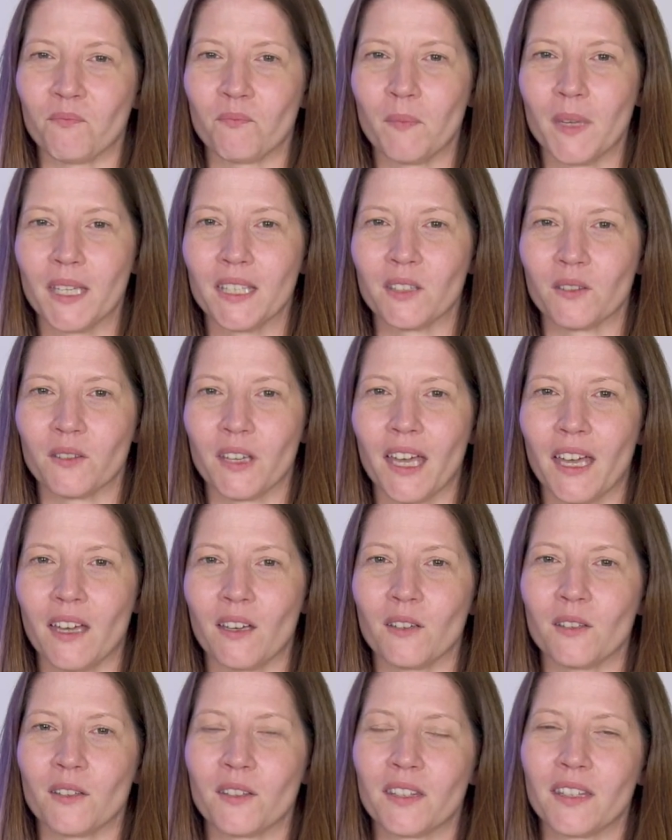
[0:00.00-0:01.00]
mental
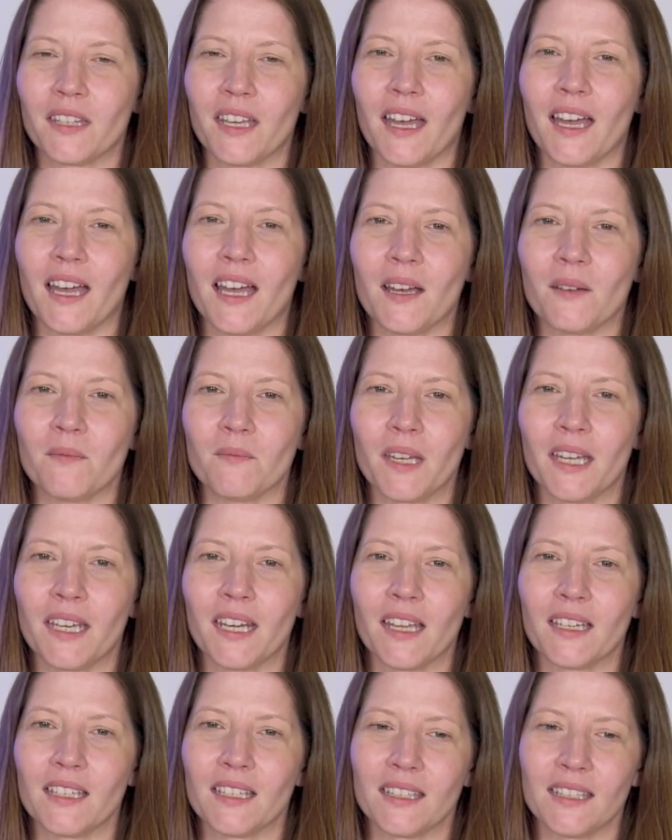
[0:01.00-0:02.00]
health and
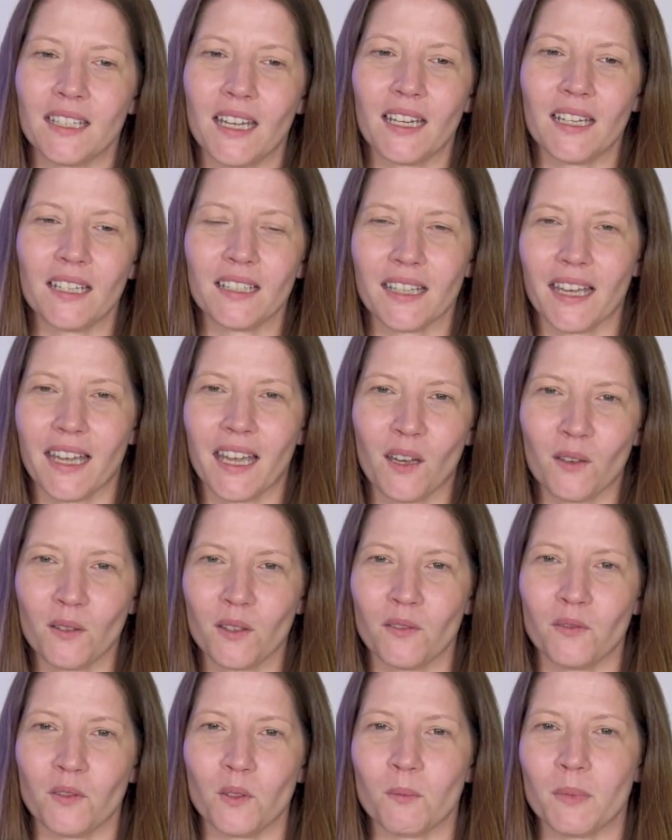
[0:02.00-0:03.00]
understanding the
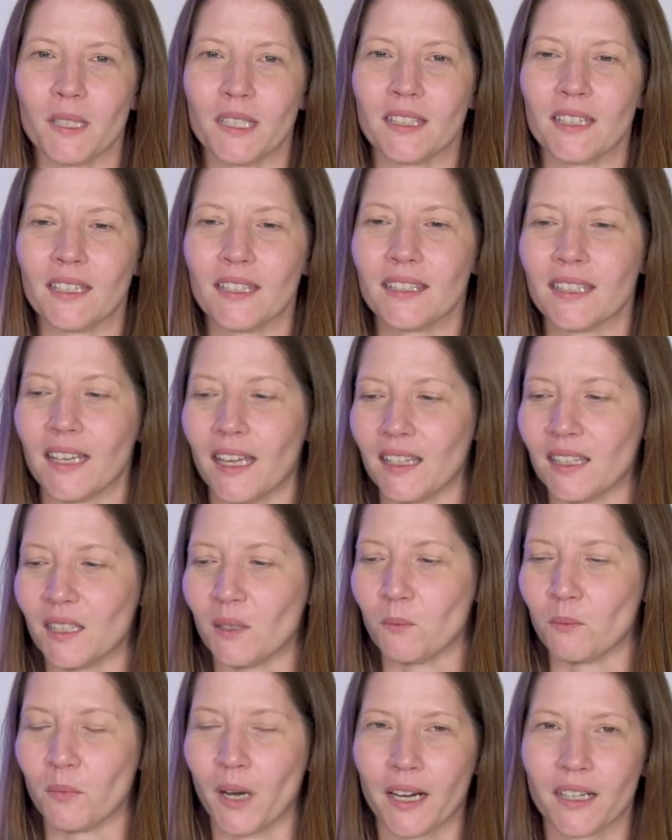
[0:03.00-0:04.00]
health of your business and
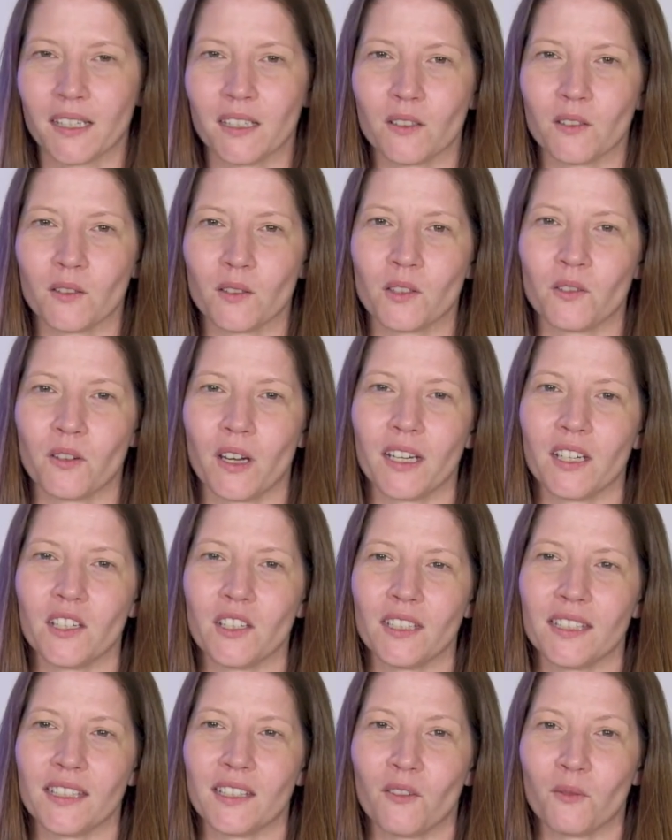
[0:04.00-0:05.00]
some practical
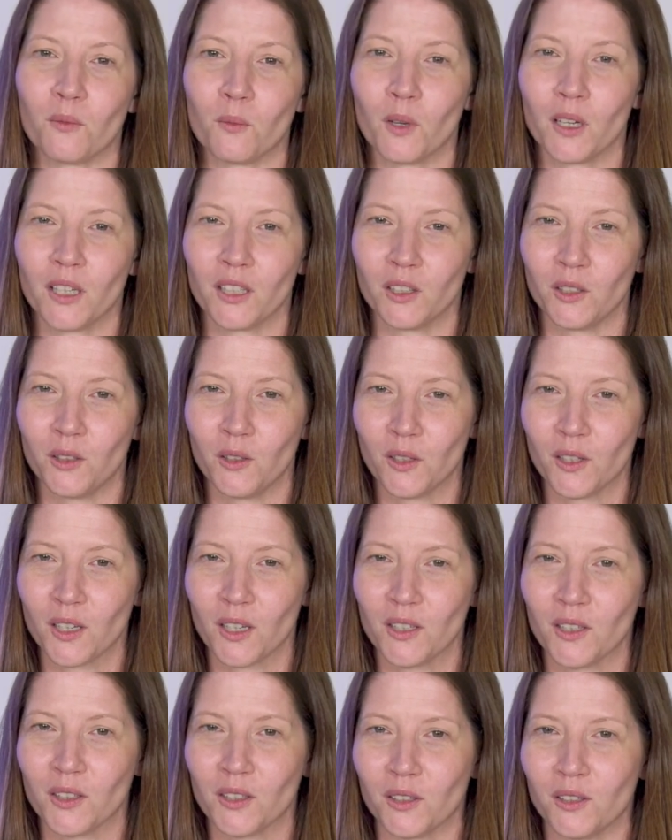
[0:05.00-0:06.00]
strategies of what you
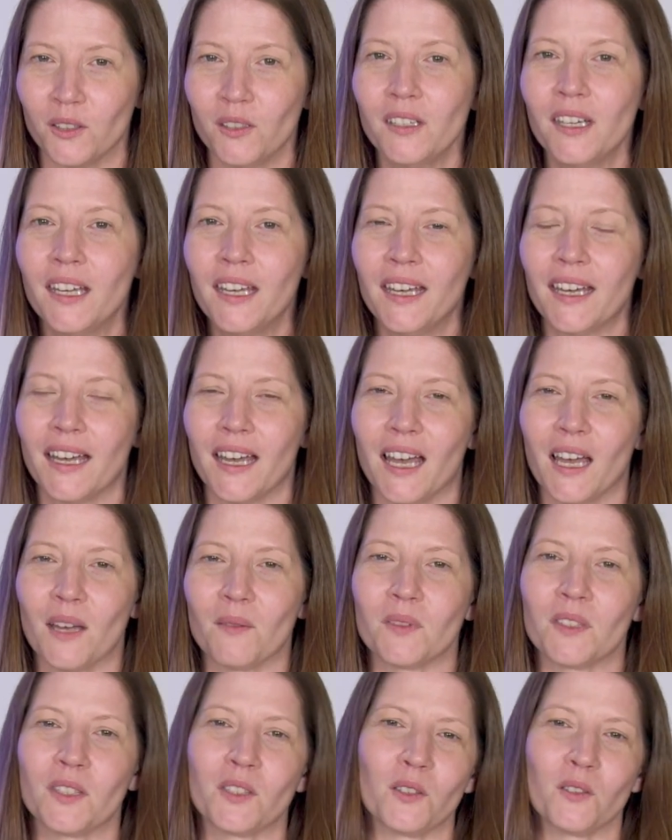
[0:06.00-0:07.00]
can do
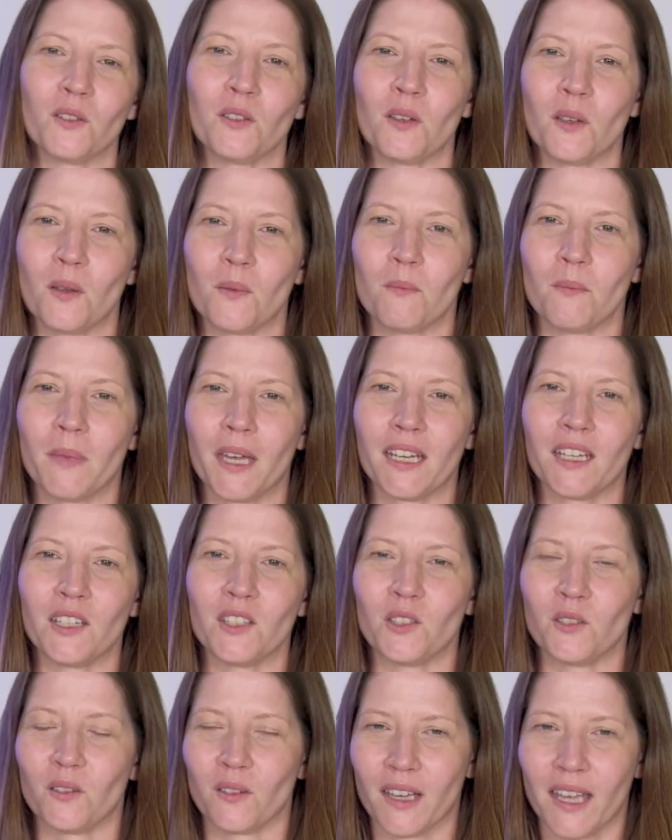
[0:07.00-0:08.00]
to
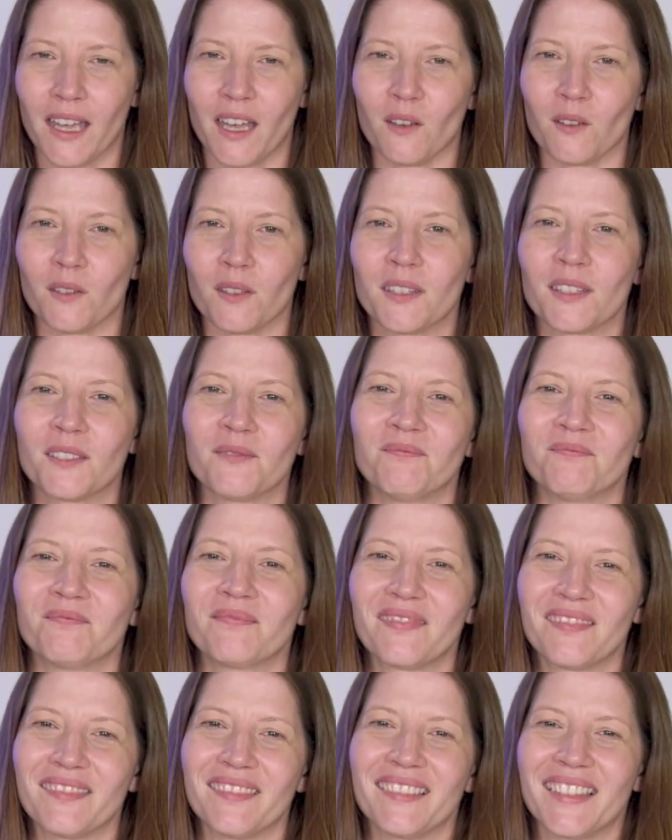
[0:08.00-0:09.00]
manage your health.
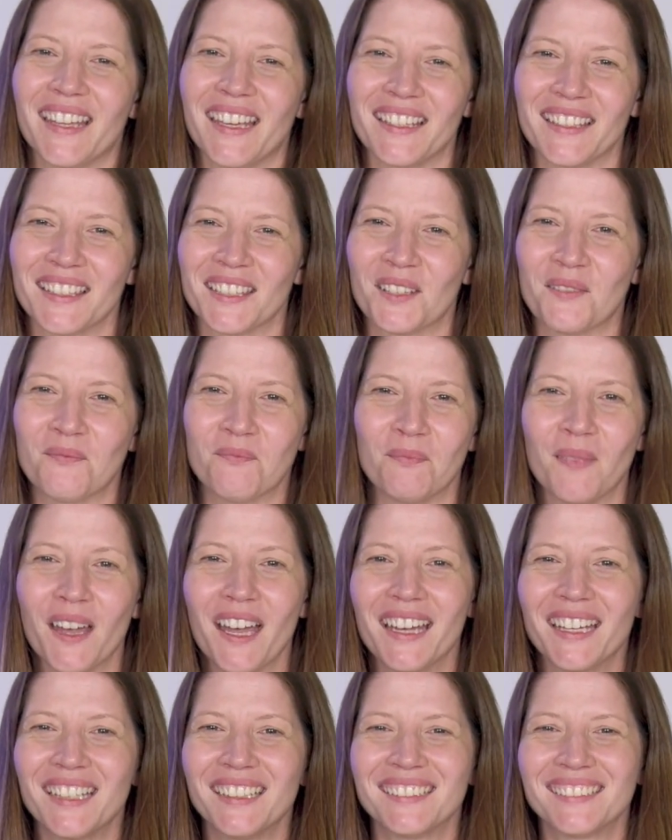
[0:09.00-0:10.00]
Thanks.
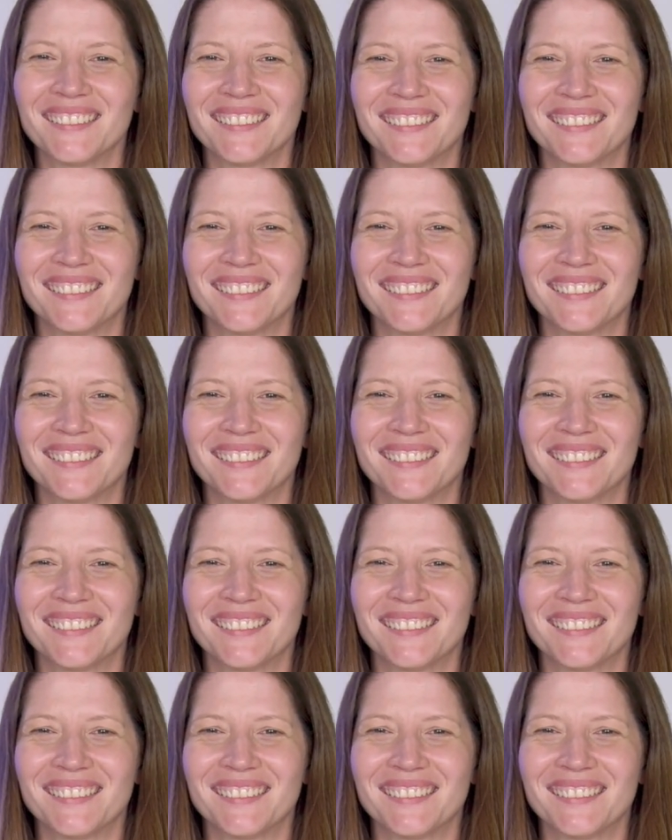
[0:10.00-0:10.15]
Bye.